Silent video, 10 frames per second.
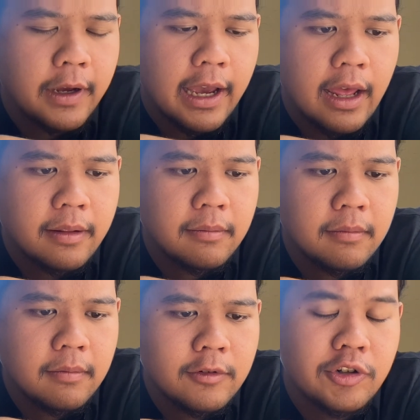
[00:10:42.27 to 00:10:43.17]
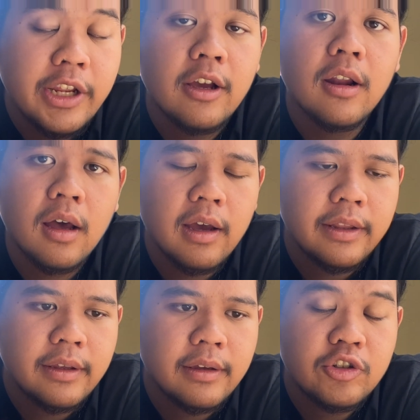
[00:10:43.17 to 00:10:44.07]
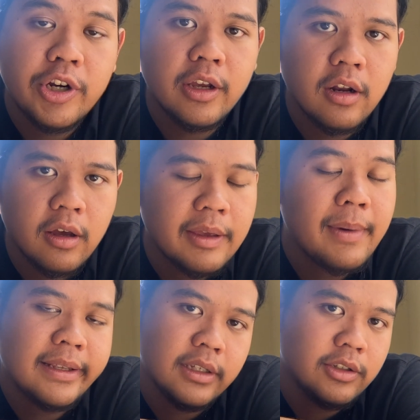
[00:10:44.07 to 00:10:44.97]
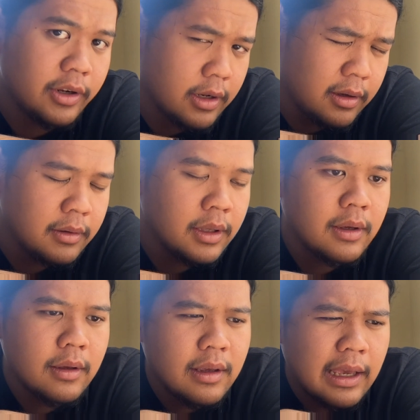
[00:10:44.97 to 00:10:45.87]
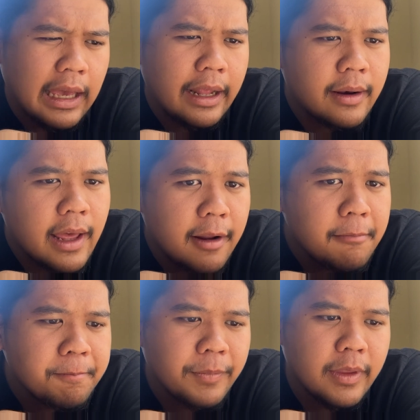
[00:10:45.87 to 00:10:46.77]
at 3 o'clock. I think 3 o'clock. Imagine 3 o'clock, and then